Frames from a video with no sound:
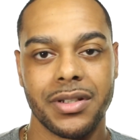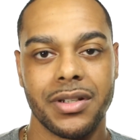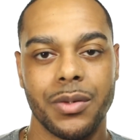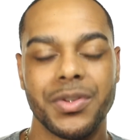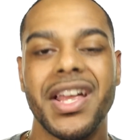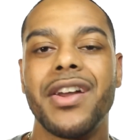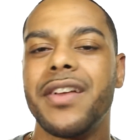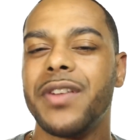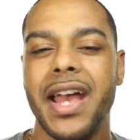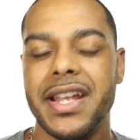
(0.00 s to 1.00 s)
without
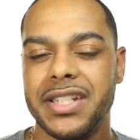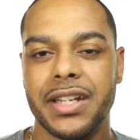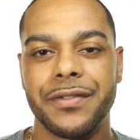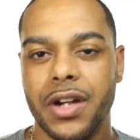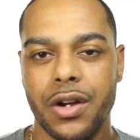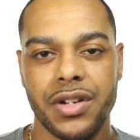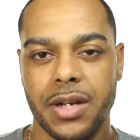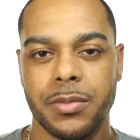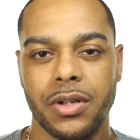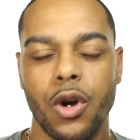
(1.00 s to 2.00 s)
ever asking for her
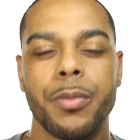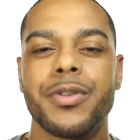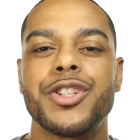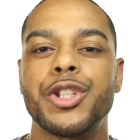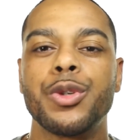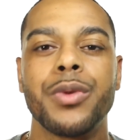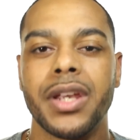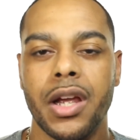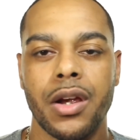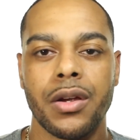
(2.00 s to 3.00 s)
number or pursuing
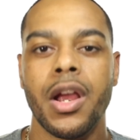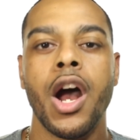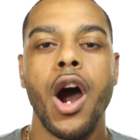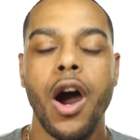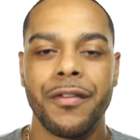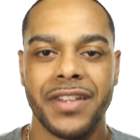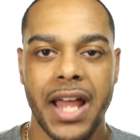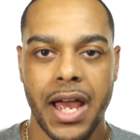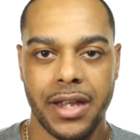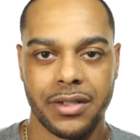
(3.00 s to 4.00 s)
her
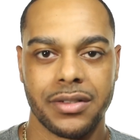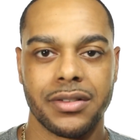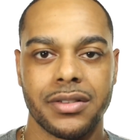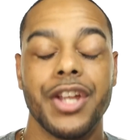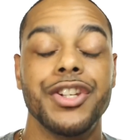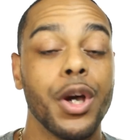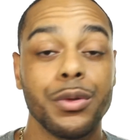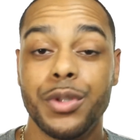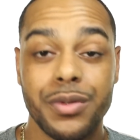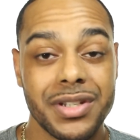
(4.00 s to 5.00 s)
offline. Don't
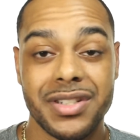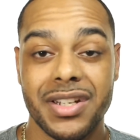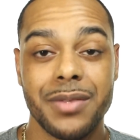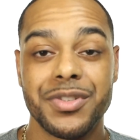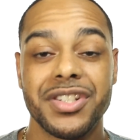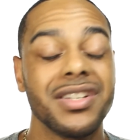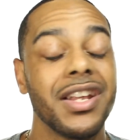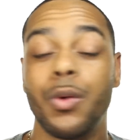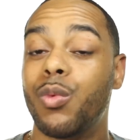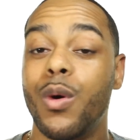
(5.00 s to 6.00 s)
do this dumb shit,
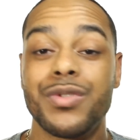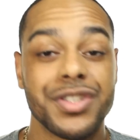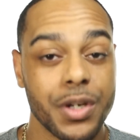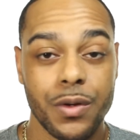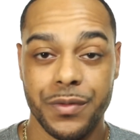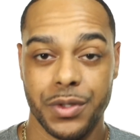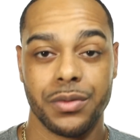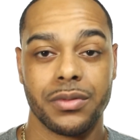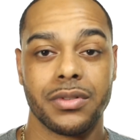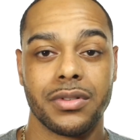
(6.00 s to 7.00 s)
it won't serve you.
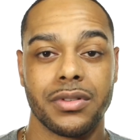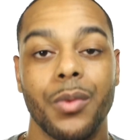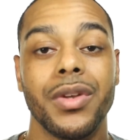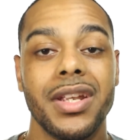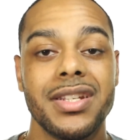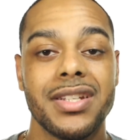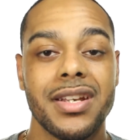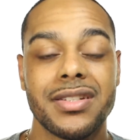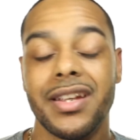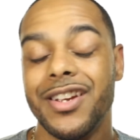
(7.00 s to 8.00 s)
When he
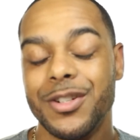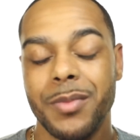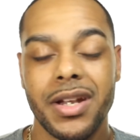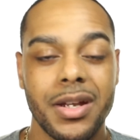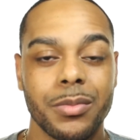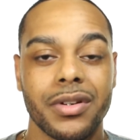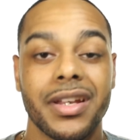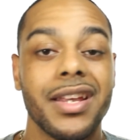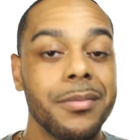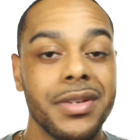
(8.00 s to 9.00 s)
says, here's my number,
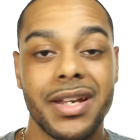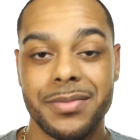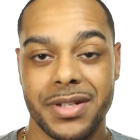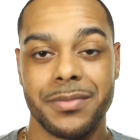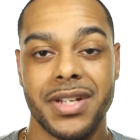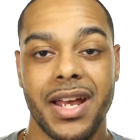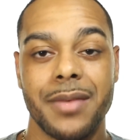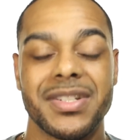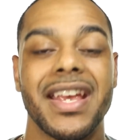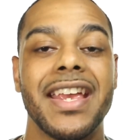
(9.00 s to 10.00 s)
hit me up
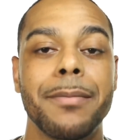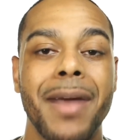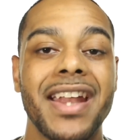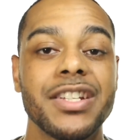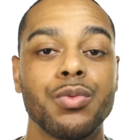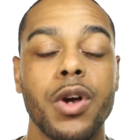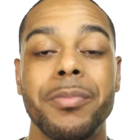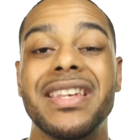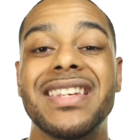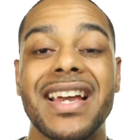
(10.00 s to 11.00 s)
sometimes, he might as well
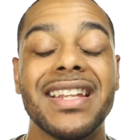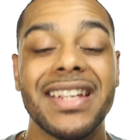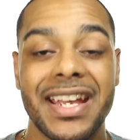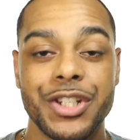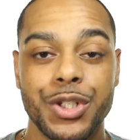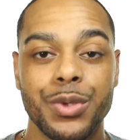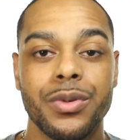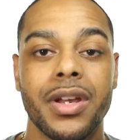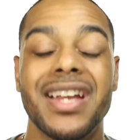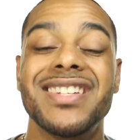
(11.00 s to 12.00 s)
be yelling at you,
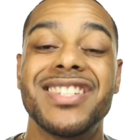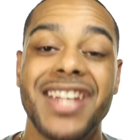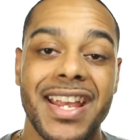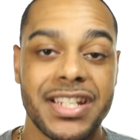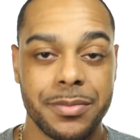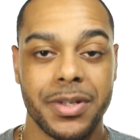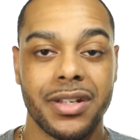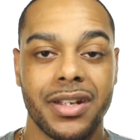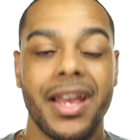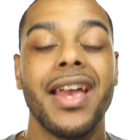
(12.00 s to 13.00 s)
chase me.
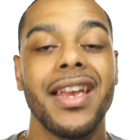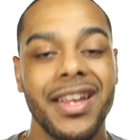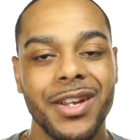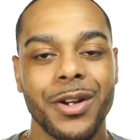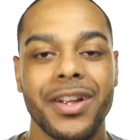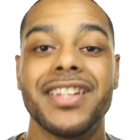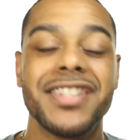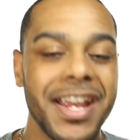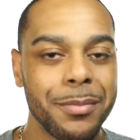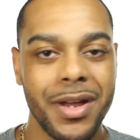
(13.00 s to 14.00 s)
Here,
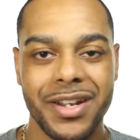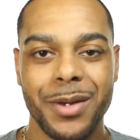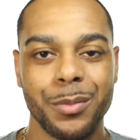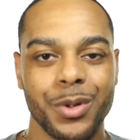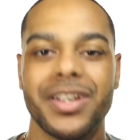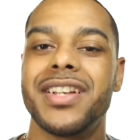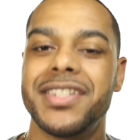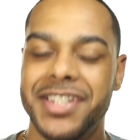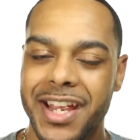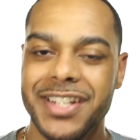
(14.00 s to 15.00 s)
take my number,
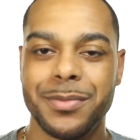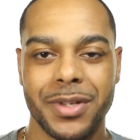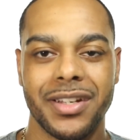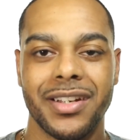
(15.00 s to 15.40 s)
chase me.